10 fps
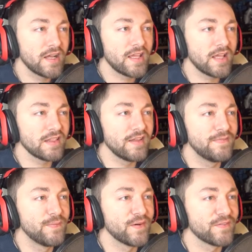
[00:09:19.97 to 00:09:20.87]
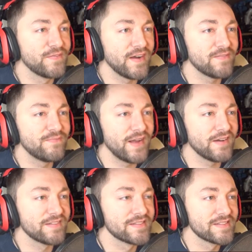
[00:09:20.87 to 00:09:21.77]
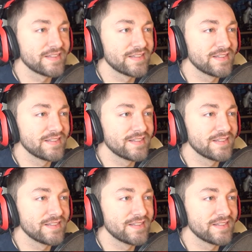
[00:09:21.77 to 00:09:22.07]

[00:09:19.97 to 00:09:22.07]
can't lift more than 5 pounds.